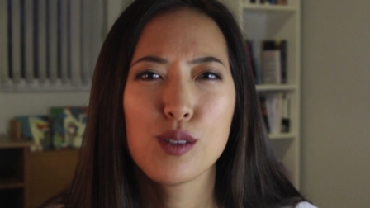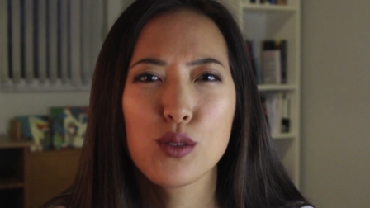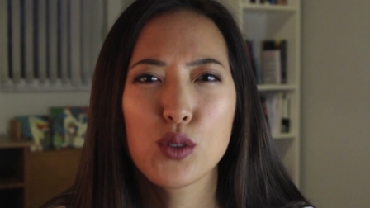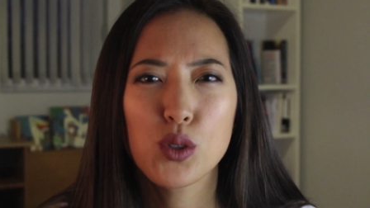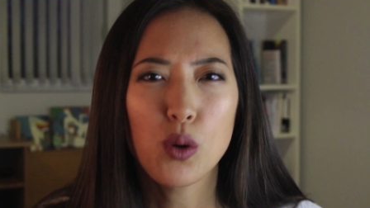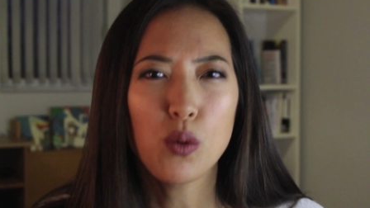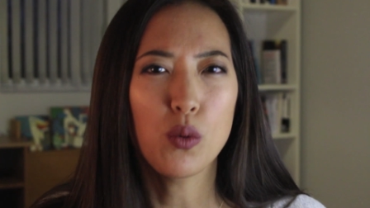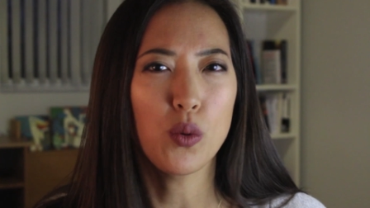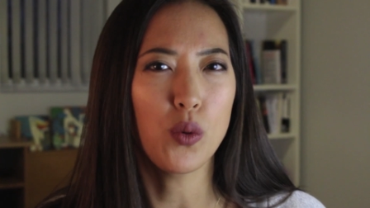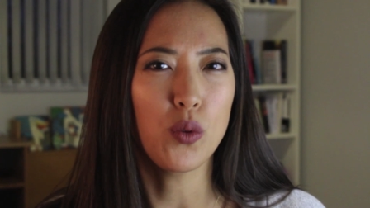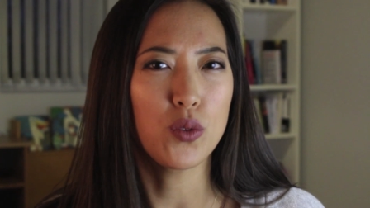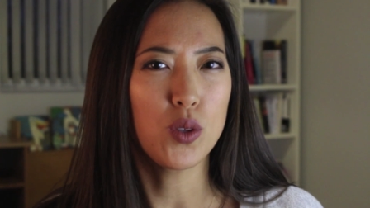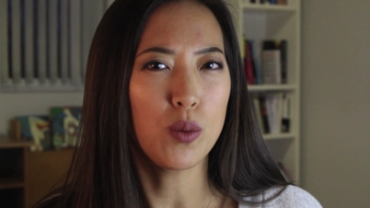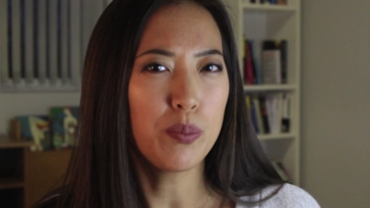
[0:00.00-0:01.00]
So
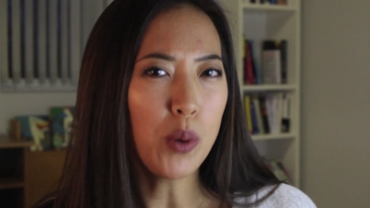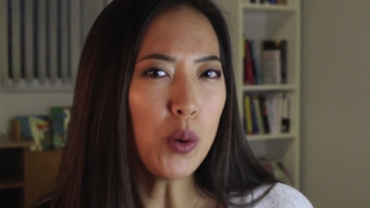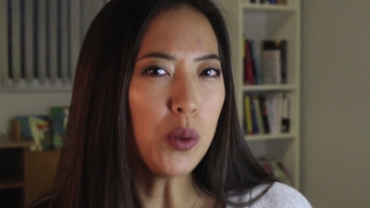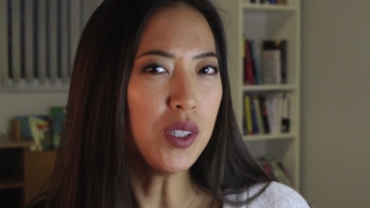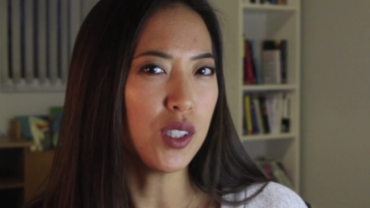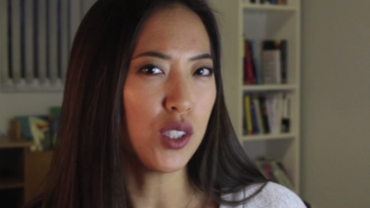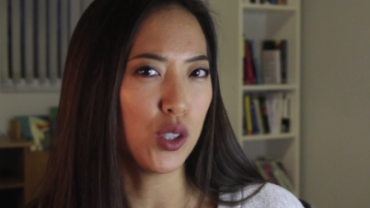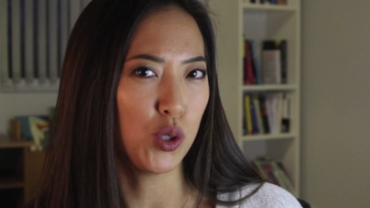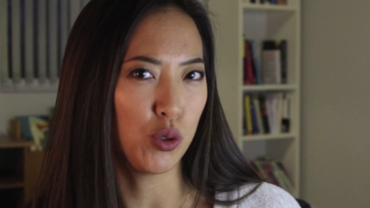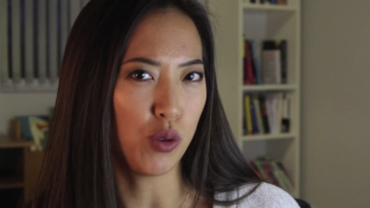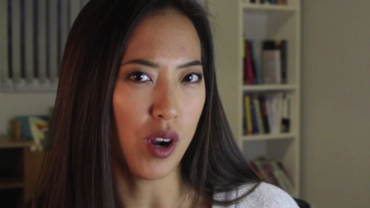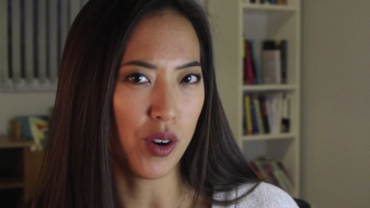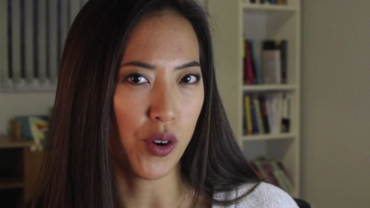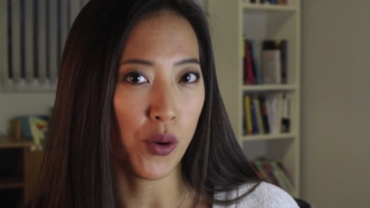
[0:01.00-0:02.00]
the bone is
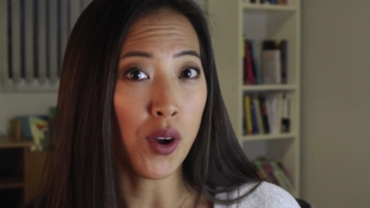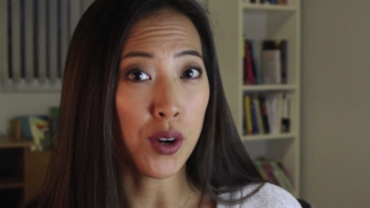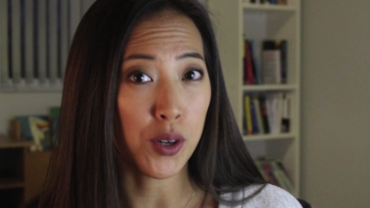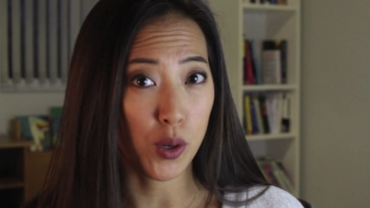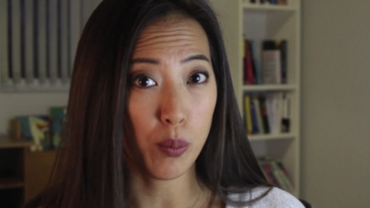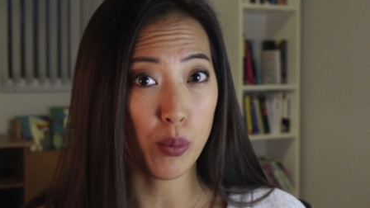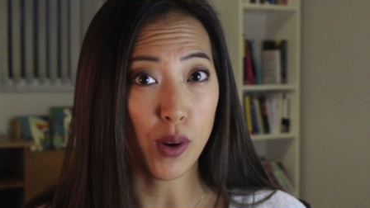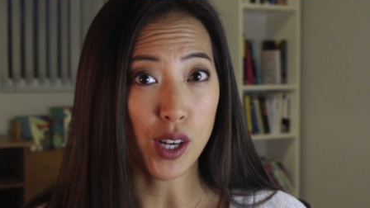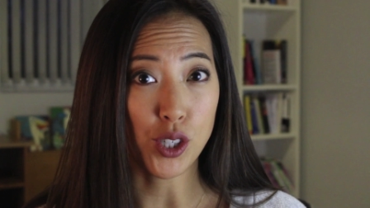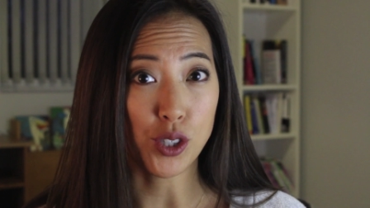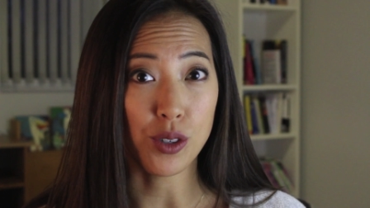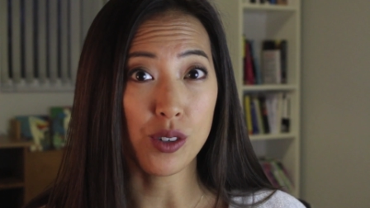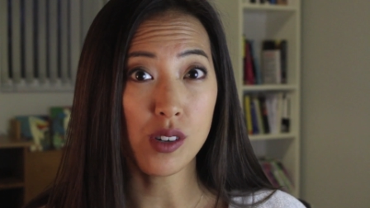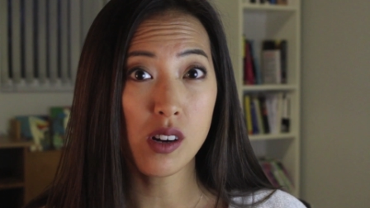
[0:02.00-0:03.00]
stronger under
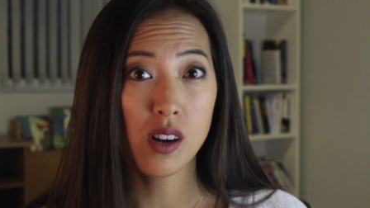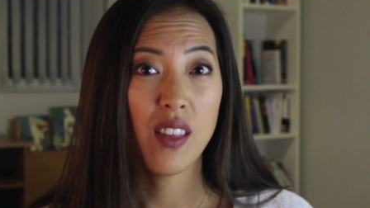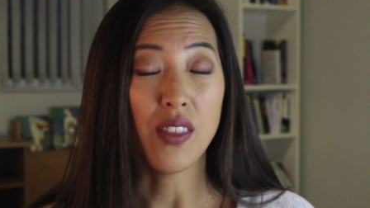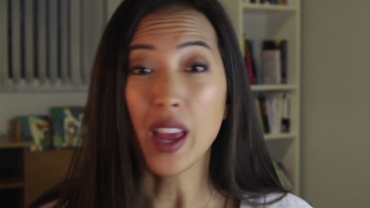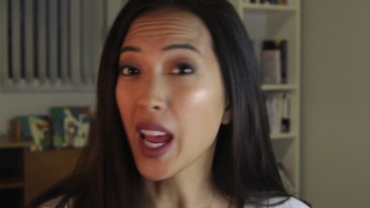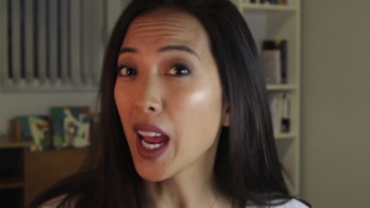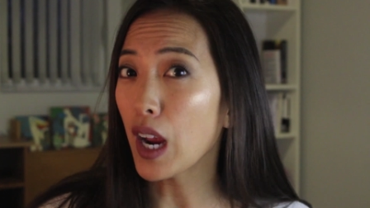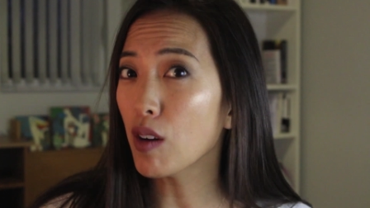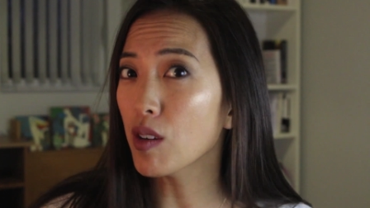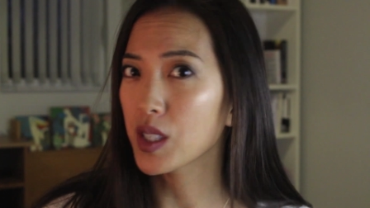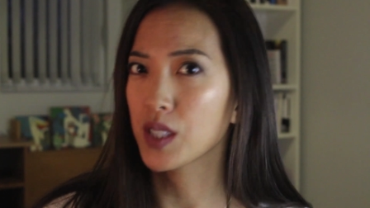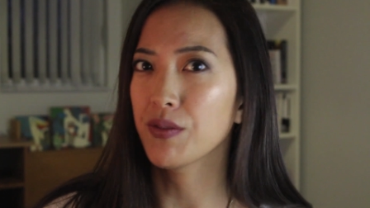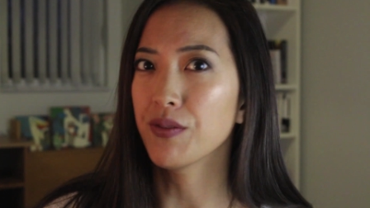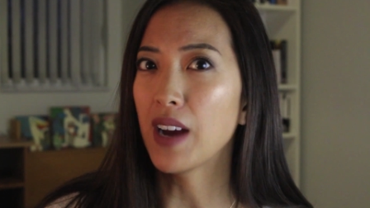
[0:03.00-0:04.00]
pressure, the hair
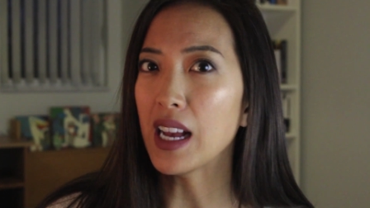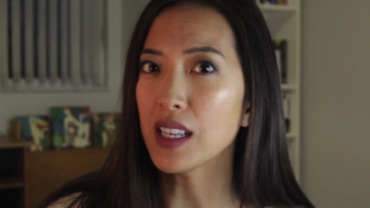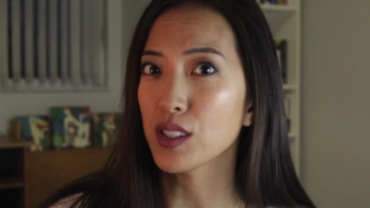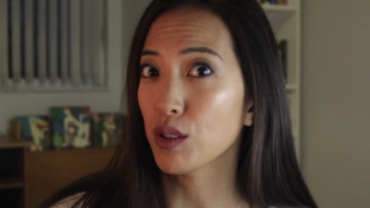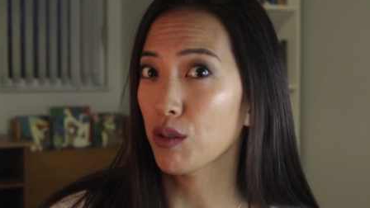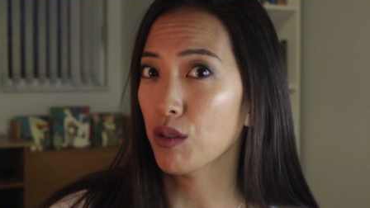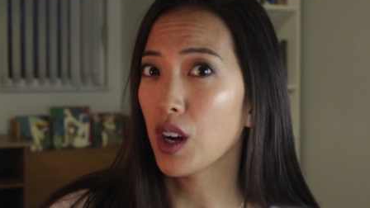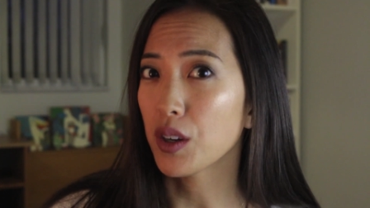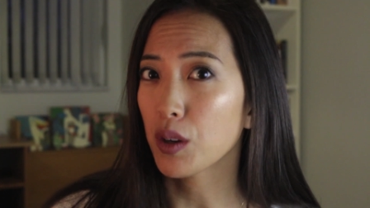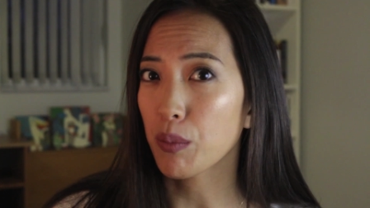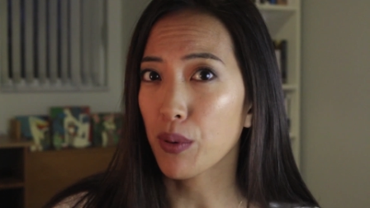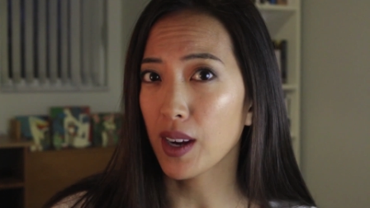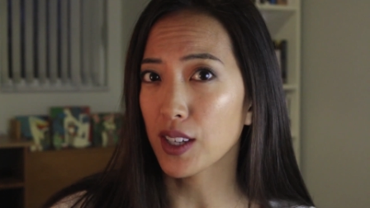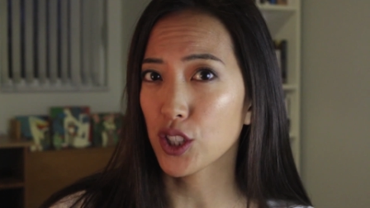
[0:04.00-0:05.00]
is faster under
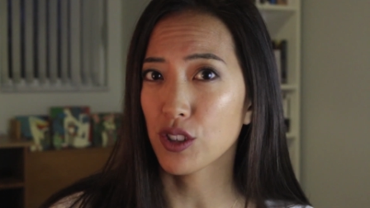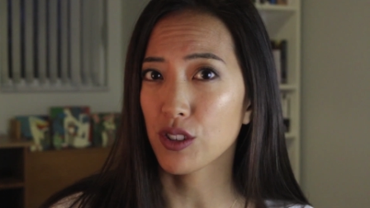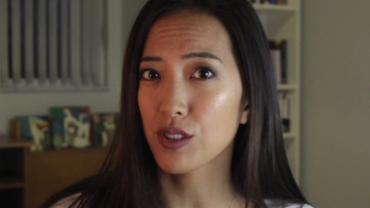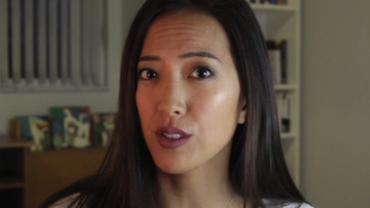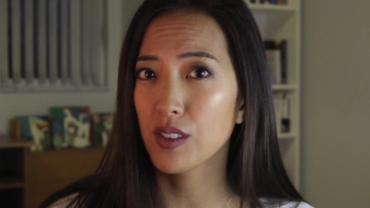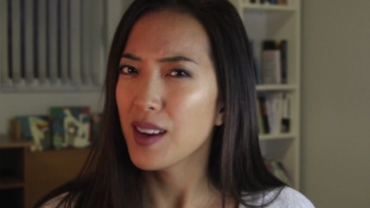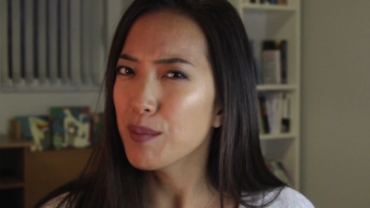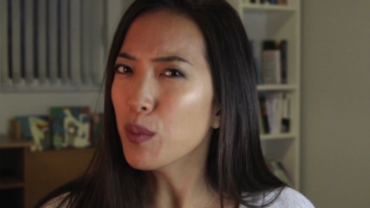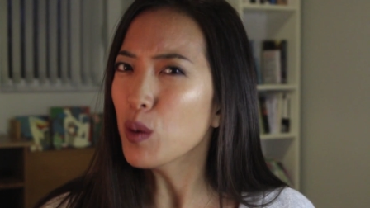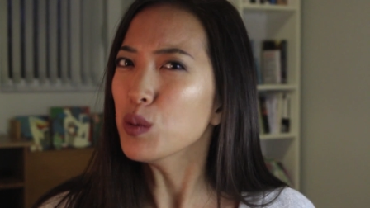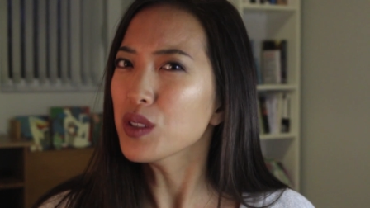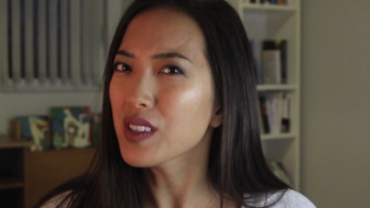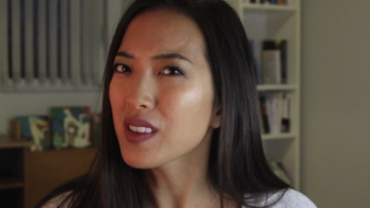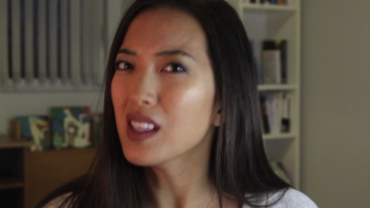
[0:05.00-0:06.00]
pressure.
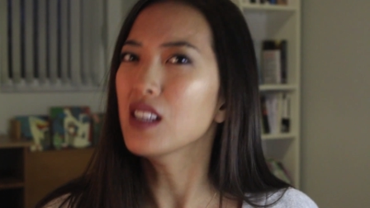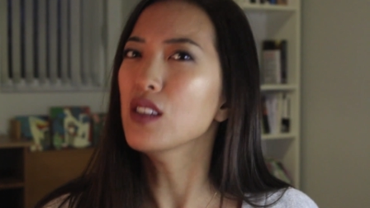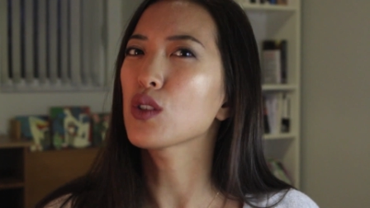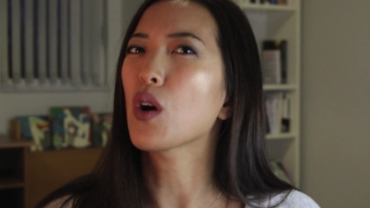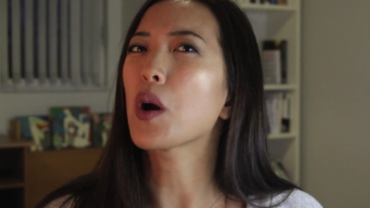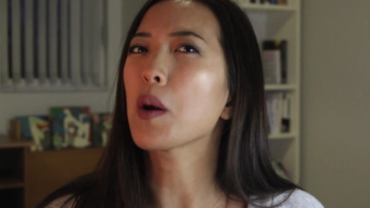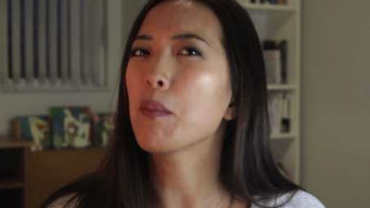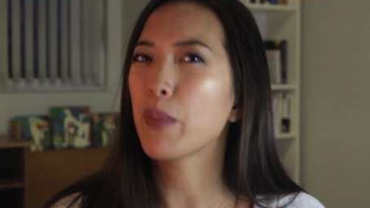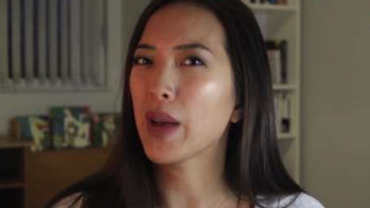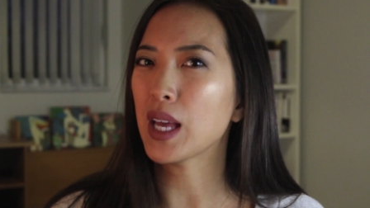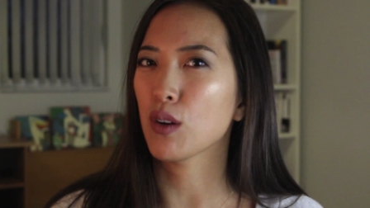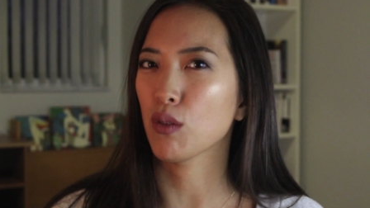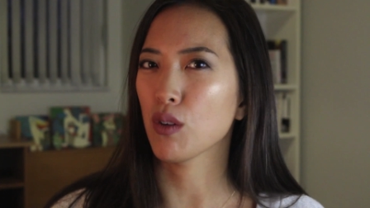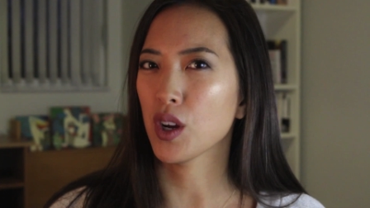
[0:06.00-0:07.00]
Most things are
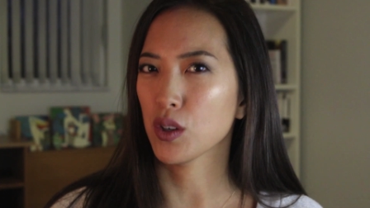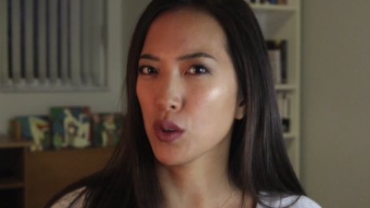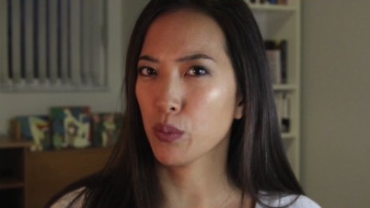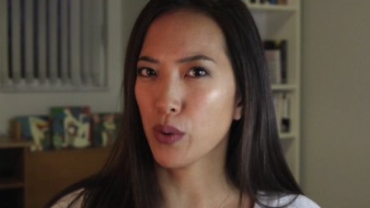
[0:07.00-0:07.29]
better under